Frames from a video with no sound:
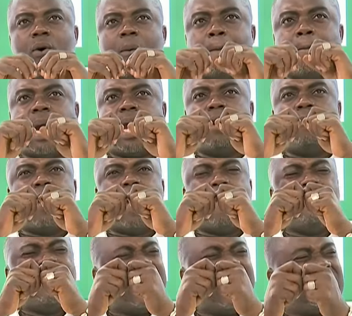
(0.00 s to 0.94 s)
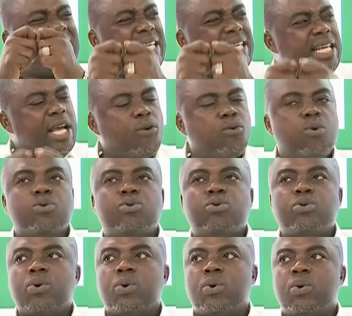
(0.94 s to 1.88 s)
on mine baby as say
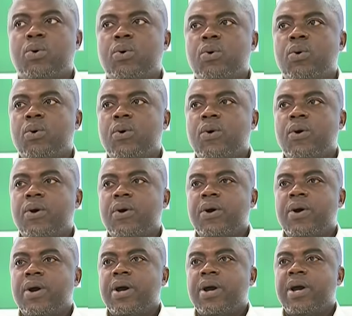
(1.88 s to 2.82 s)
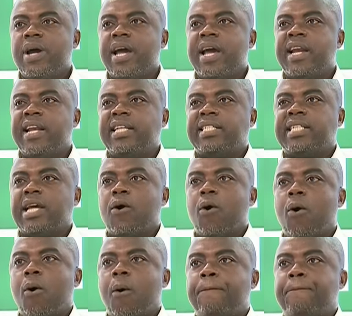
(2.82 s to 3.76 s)
yakuduno. And they say,
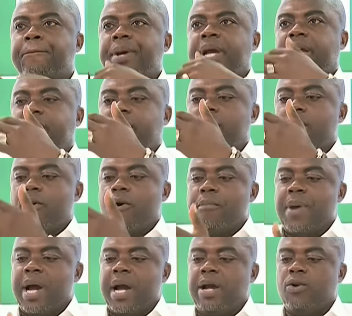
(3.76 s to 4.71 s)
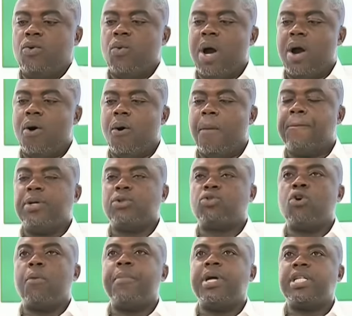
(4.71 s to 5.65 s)
or peke or mine on
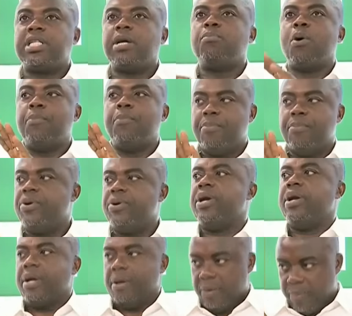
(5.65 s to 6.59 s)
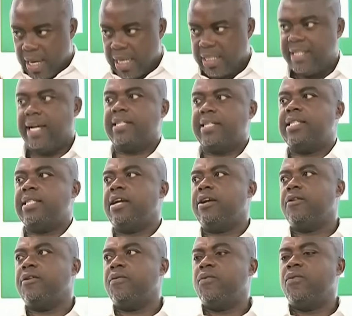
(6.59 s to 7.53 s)
perso bese bobebre, yet yes
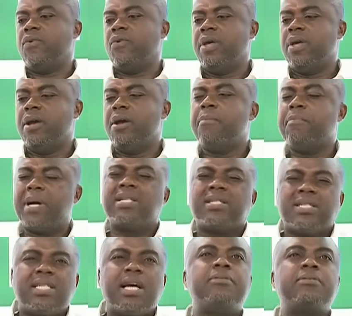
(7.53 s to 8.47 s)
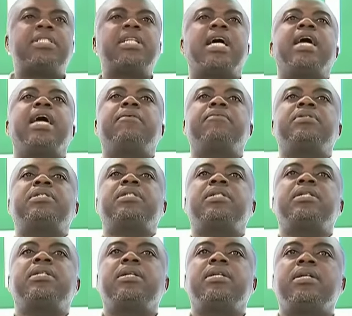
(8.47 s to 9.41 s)
here. But
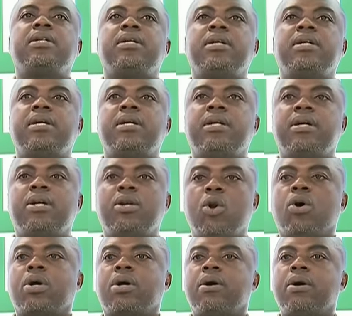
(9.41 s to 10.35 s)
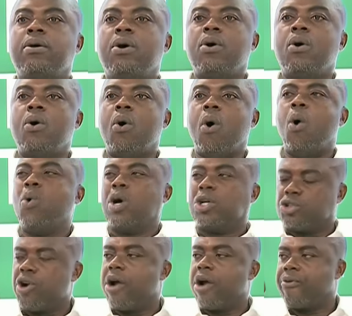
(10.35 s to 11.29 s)
sometimes, look,
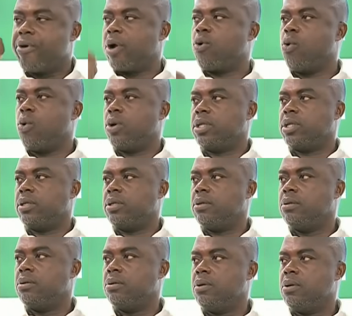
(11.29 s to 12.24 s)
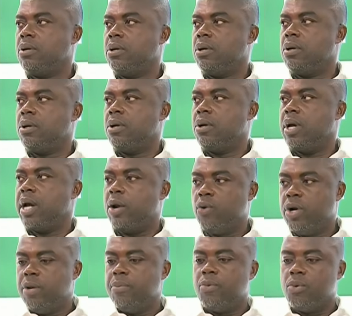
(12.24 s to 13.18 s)
our track record.
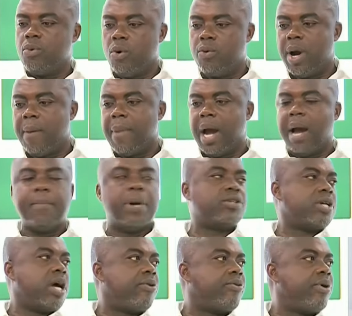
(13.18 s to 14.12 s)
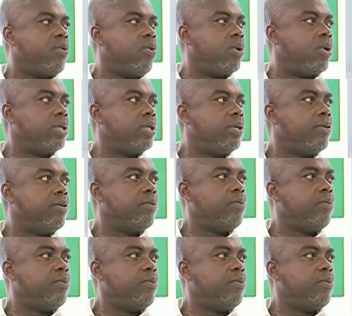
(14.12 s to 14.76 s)
And when Ora Mama track record,